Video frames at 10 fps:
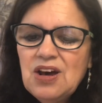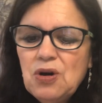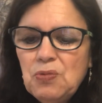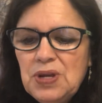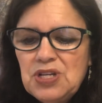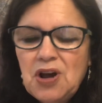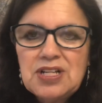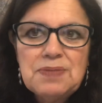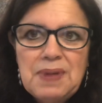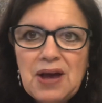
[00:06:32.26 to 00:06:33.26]
We
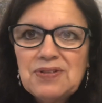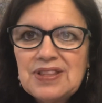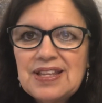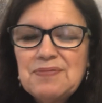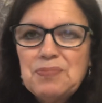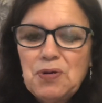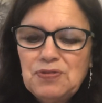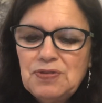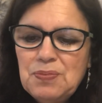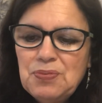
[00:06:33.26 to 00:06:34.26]
talked about both
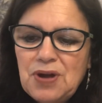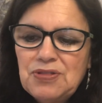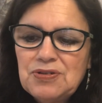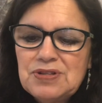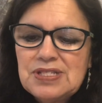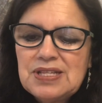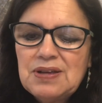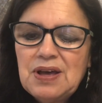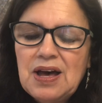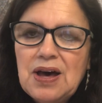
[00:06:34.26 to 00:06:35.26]
of the brothers
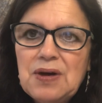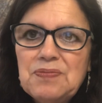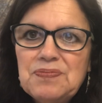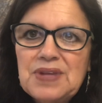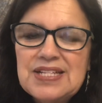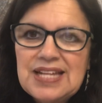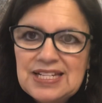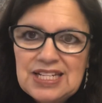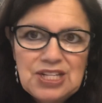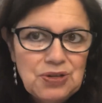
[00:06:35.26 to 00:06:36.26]

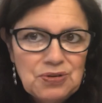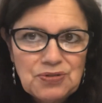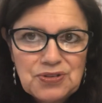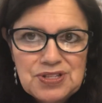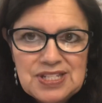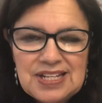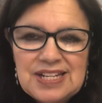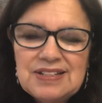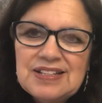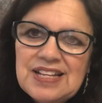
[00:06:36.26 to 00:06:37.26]
attending university.